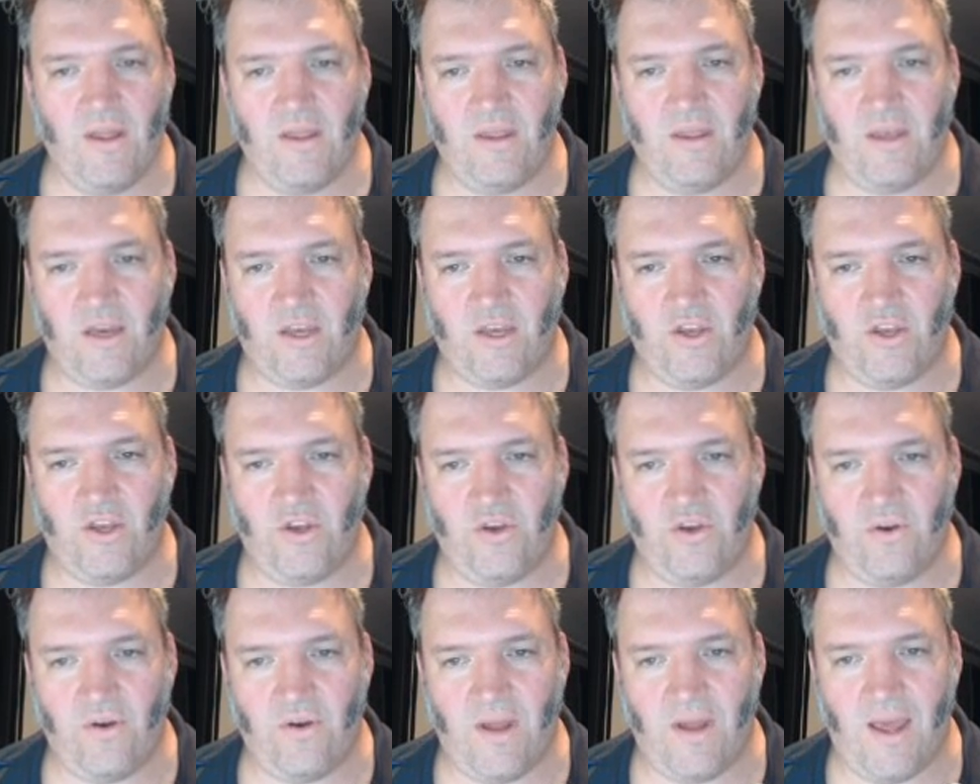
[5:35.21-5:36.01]
the
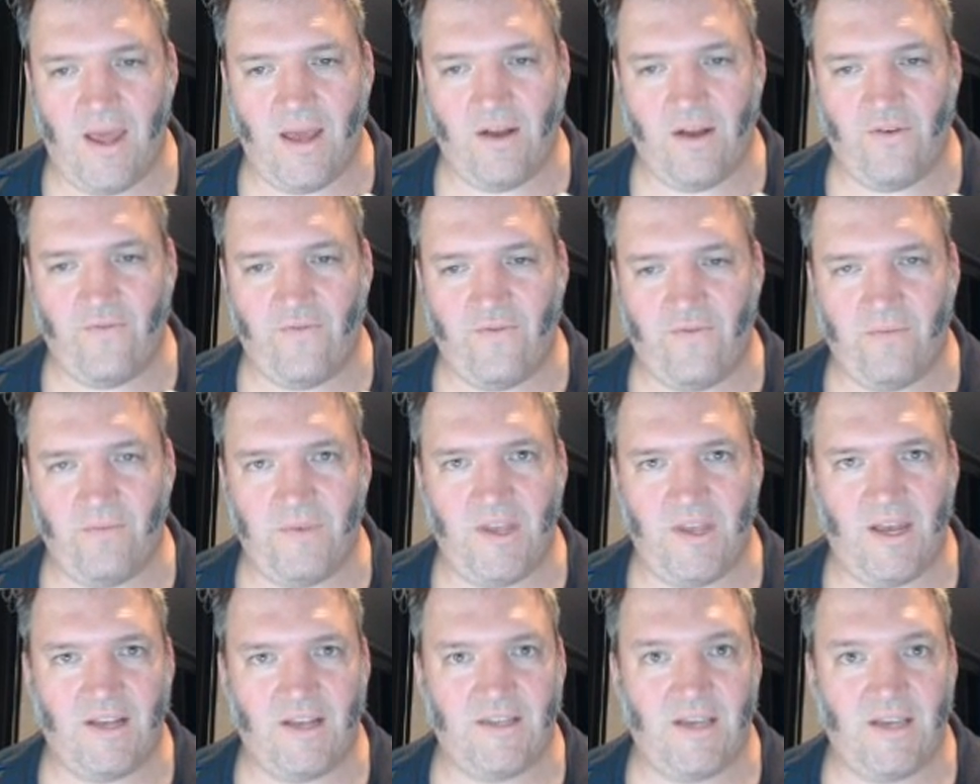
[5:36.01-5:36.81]
acute angle from
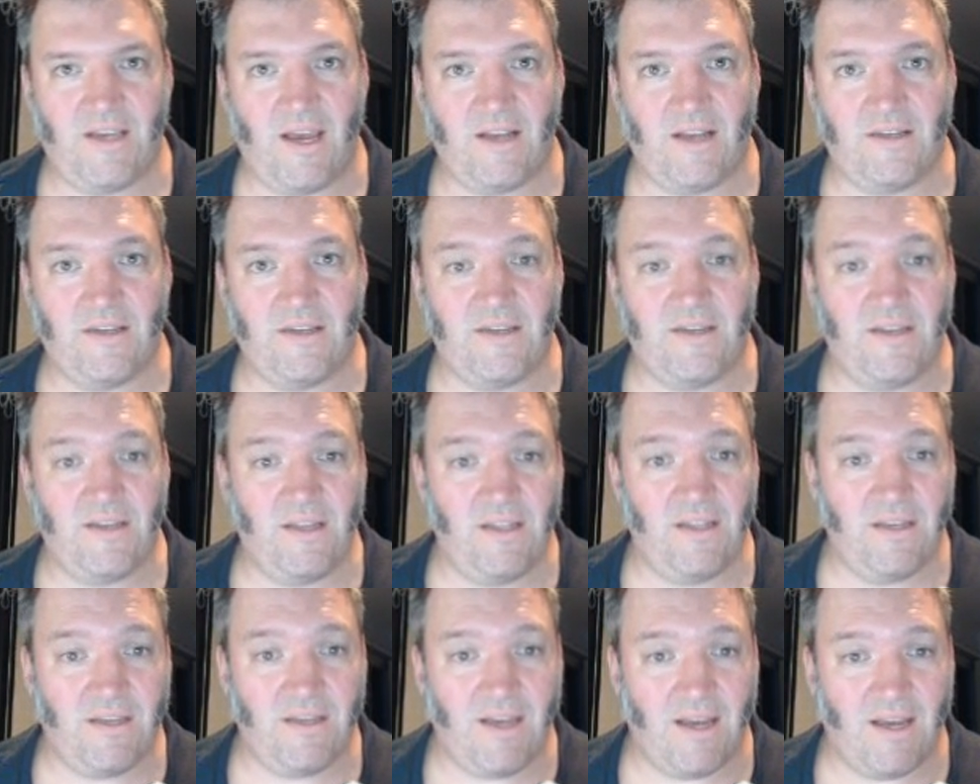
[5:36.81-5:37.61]
the x-axis,
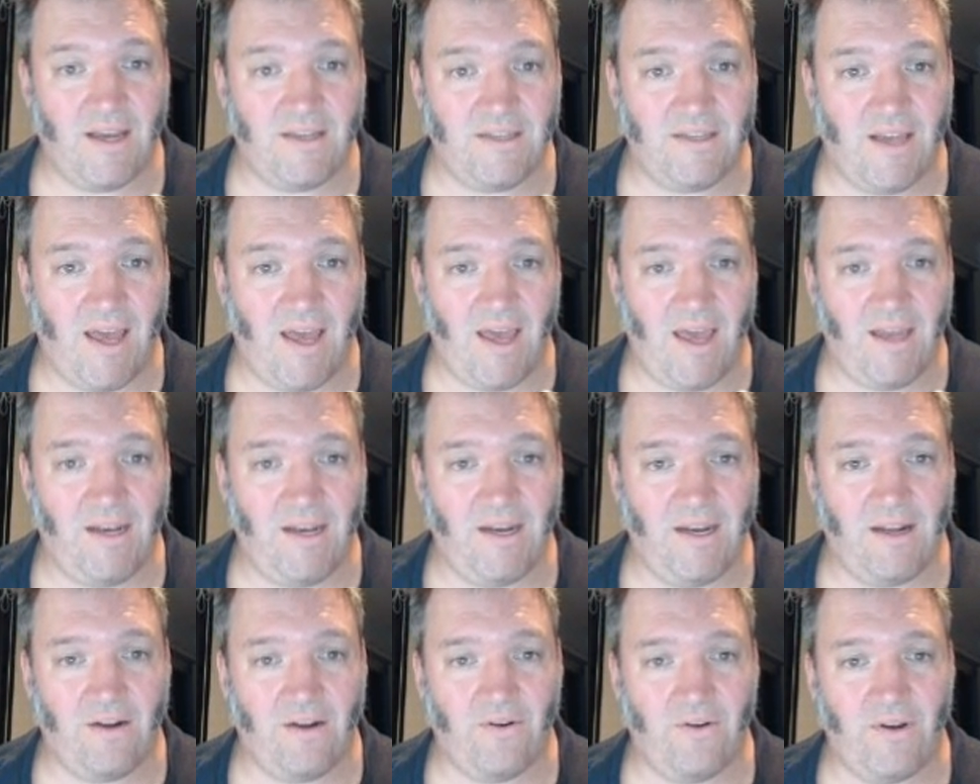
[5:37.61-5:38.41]
in this case
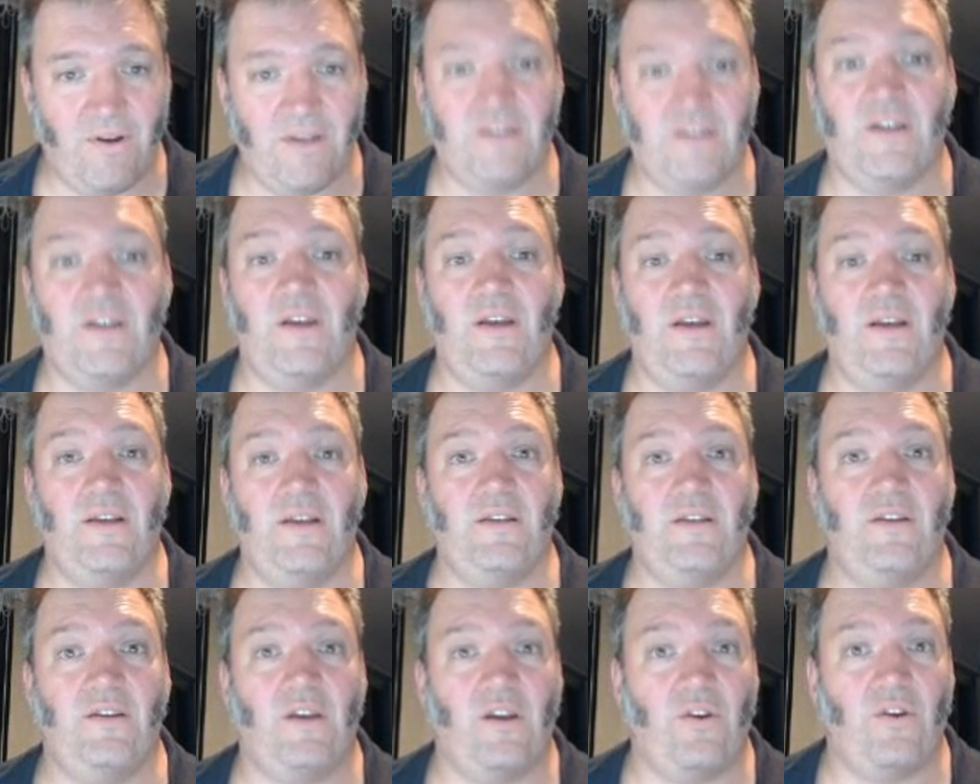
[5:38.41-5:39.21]
80 degrees,
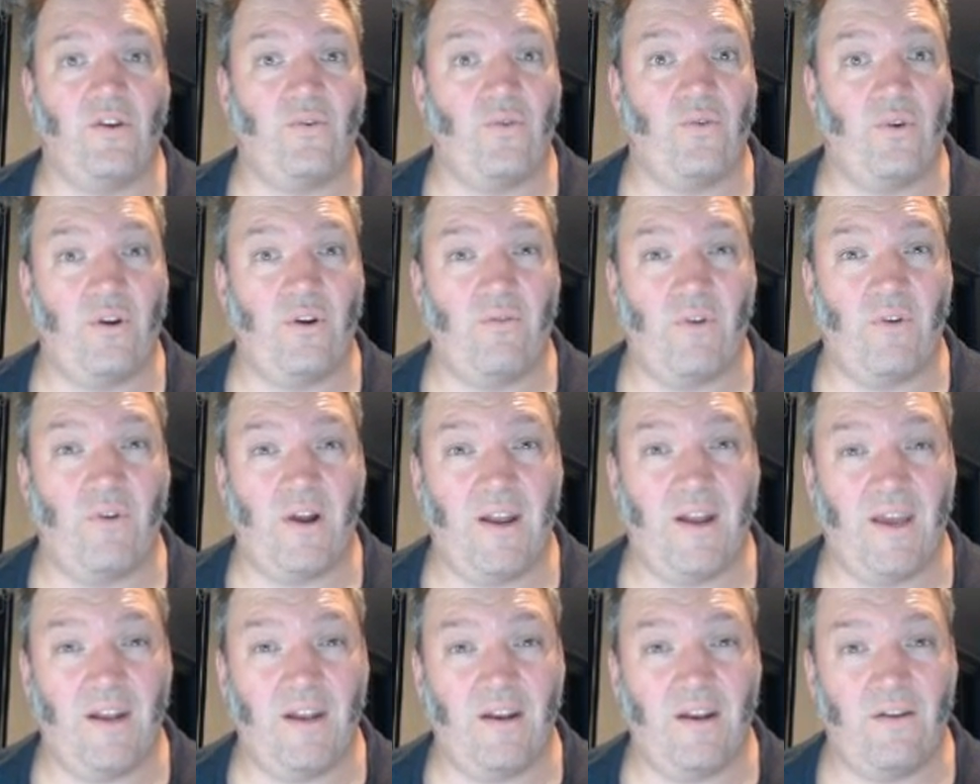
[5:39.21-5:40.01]
so you can draw your
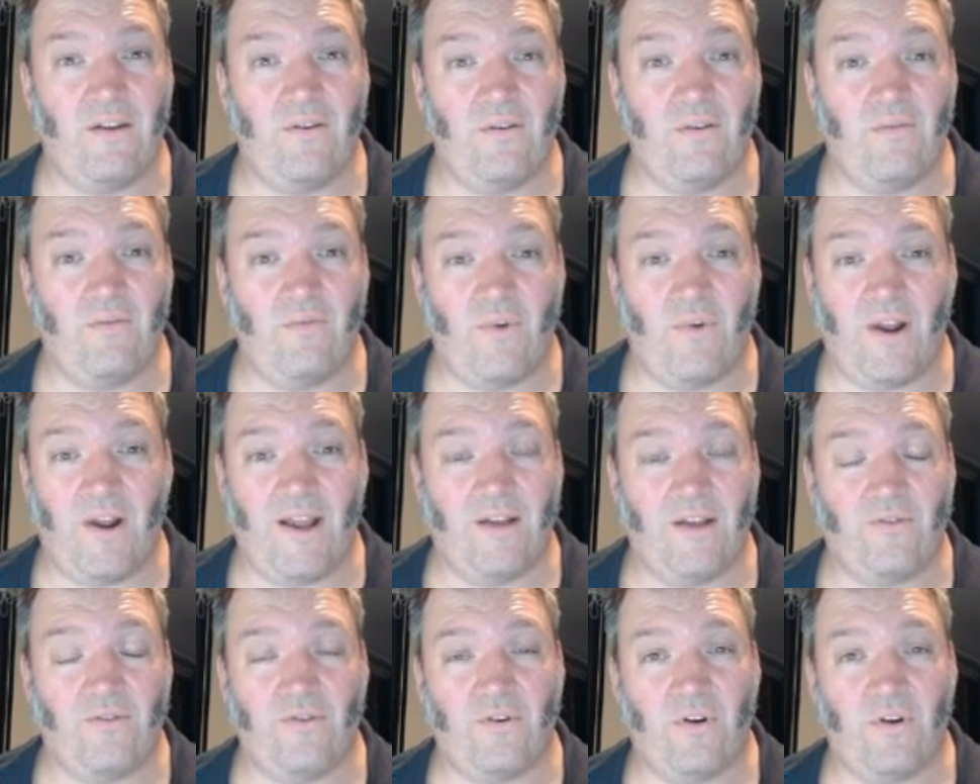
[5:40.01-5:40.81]

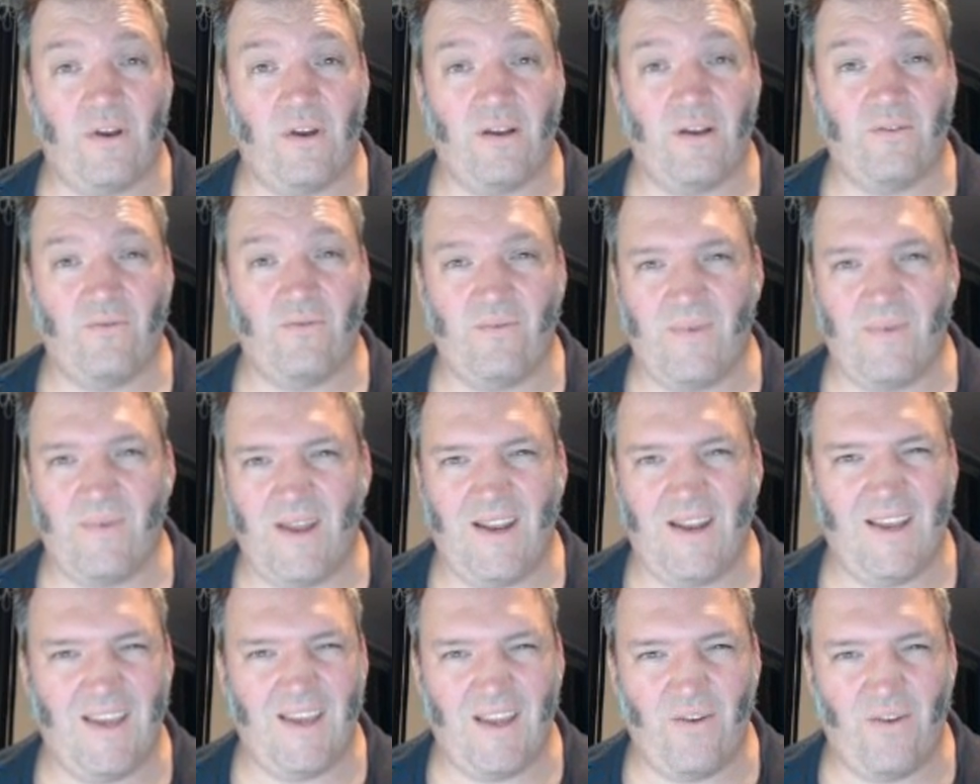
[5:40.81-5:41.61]
right-angled triangle
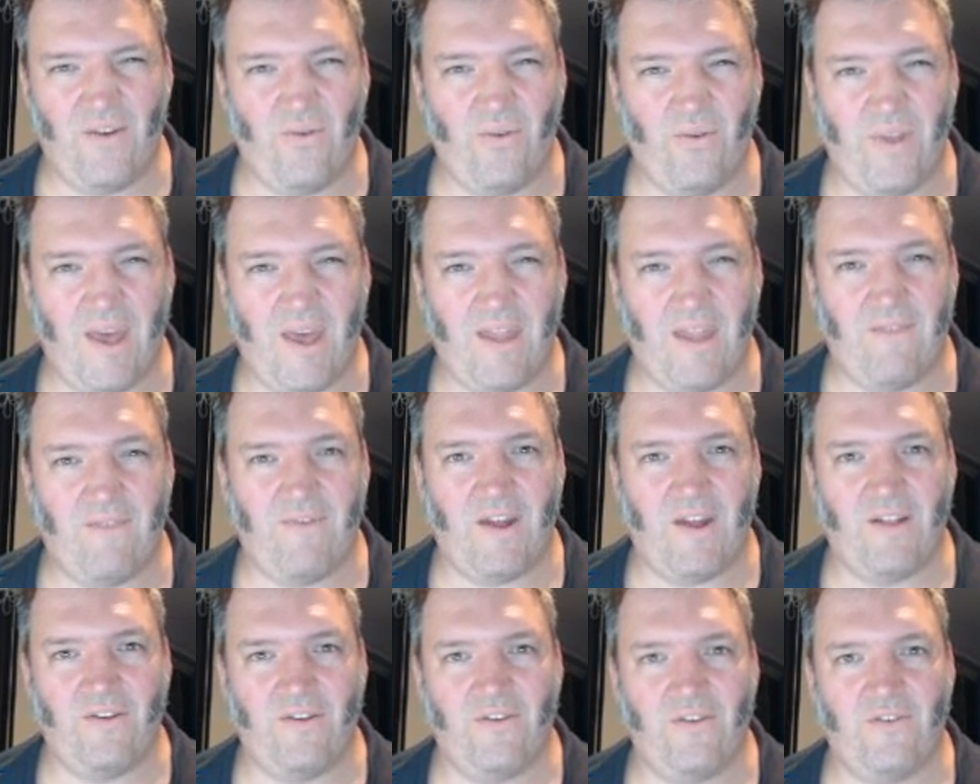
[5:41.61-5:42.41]
and you can get all the other
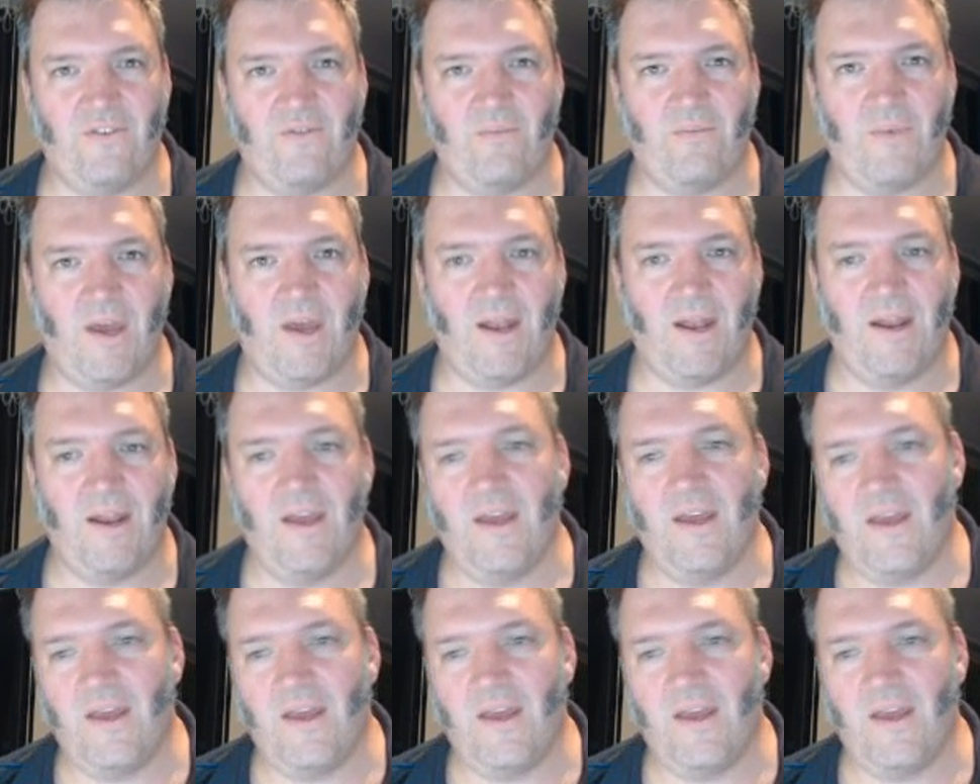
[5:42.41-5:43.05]
values from that.